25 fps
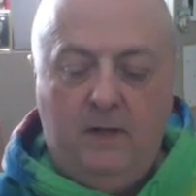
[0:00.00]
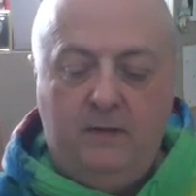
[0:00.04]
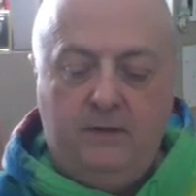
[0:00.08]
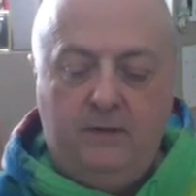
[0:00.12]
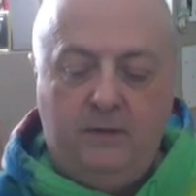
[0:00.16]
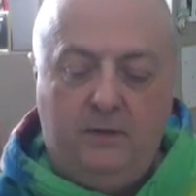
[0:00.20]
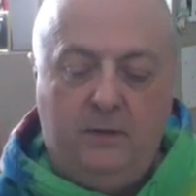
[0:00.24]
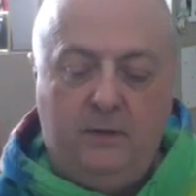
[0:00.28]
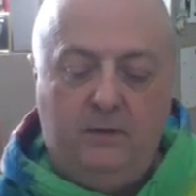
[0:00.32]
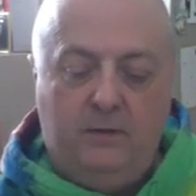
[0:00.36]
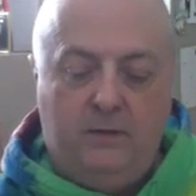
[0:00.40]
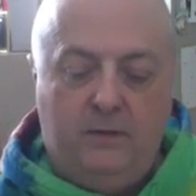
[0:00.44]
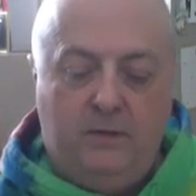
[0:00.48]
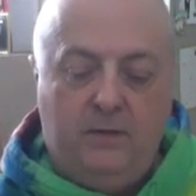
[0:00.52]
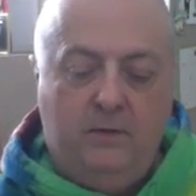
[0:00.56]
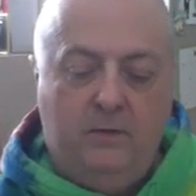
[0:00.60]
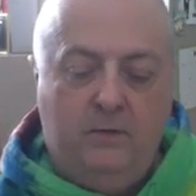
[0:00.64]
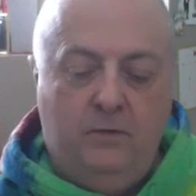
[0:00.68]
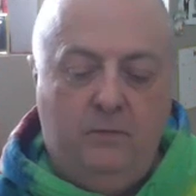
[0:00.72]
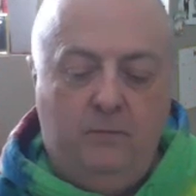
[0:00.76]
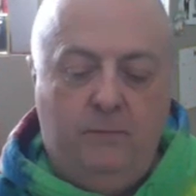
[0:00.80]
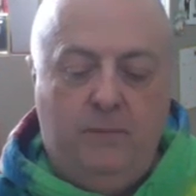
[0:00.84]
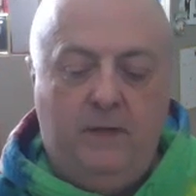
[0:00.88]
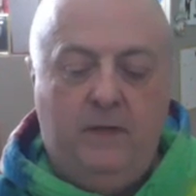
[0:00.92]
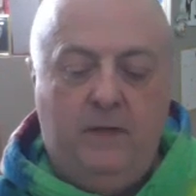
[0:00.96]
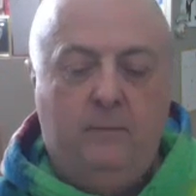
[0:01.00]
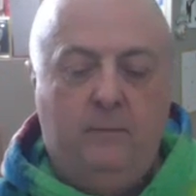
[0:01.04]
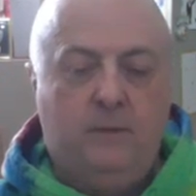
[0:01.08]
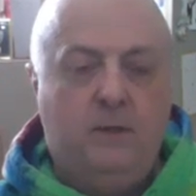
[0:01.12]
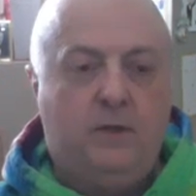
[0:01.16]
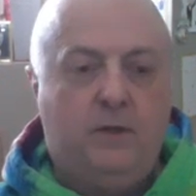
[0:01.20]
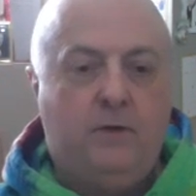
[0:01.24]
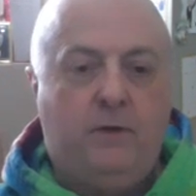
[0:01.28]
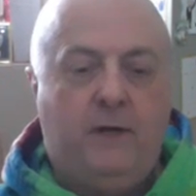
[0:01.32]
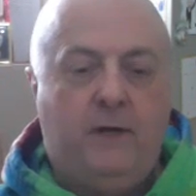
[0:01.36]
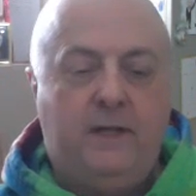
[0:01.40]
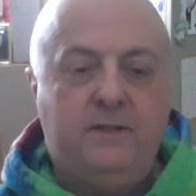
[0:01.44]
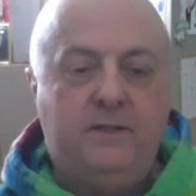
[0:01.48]
to be able to
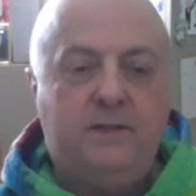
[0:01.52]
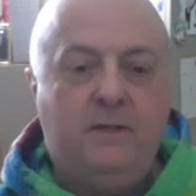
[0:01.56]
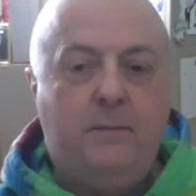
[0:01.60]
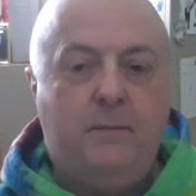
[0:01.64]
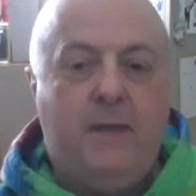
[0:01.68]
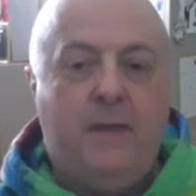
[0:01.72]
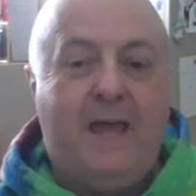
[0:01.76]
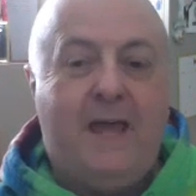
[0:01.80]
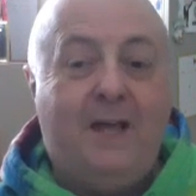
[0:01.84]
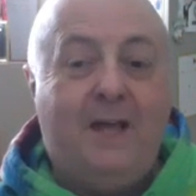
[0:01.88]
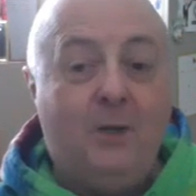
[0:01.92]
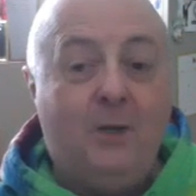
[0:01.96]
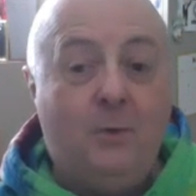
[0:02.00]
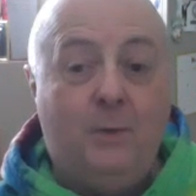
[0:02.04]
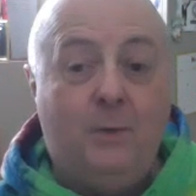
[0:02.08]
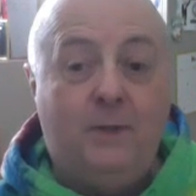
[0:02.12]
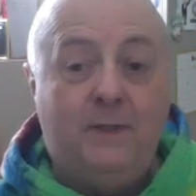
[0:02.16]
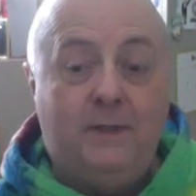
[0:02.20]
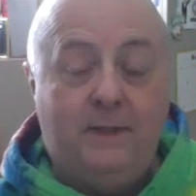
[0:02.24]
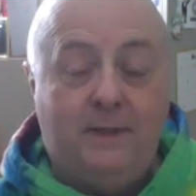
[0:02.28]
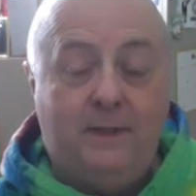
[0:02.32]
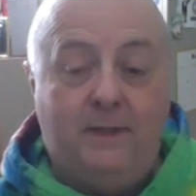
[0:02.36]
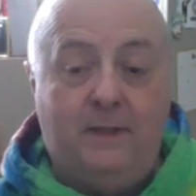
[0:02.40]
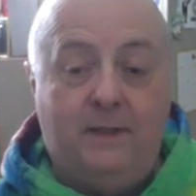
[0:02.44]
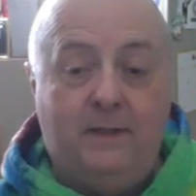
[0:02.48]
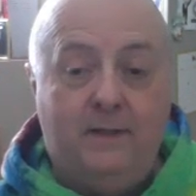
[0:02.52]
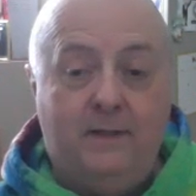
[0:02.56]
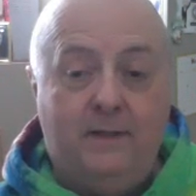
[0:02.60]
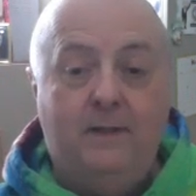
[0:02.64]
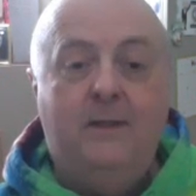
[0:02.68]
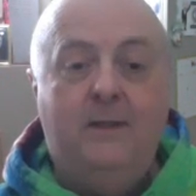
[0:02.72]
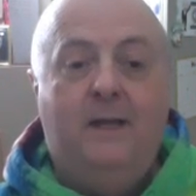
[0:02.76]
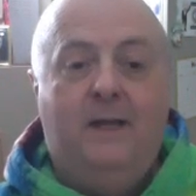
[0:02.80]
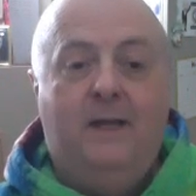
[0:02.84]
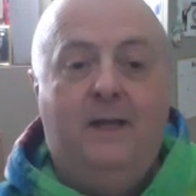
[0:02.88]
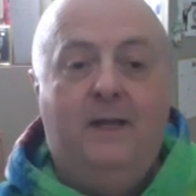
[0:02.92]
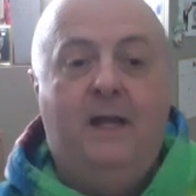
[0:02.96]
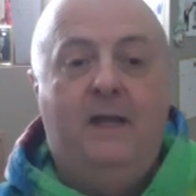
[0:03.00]
create some equity.
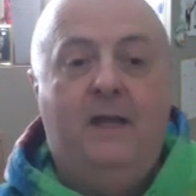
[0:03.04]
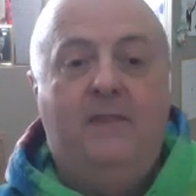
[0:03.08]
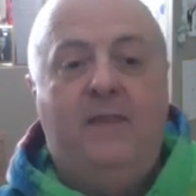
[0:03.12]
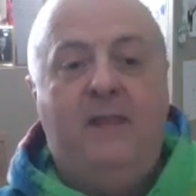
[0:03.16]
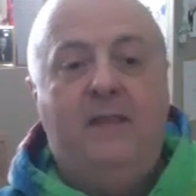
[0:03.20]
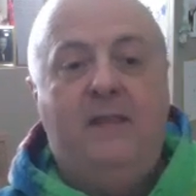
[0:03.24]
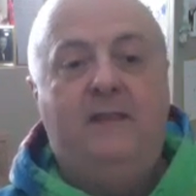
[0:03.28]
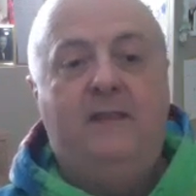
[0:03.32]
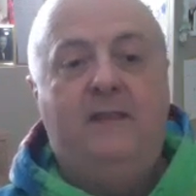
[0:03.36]
And I think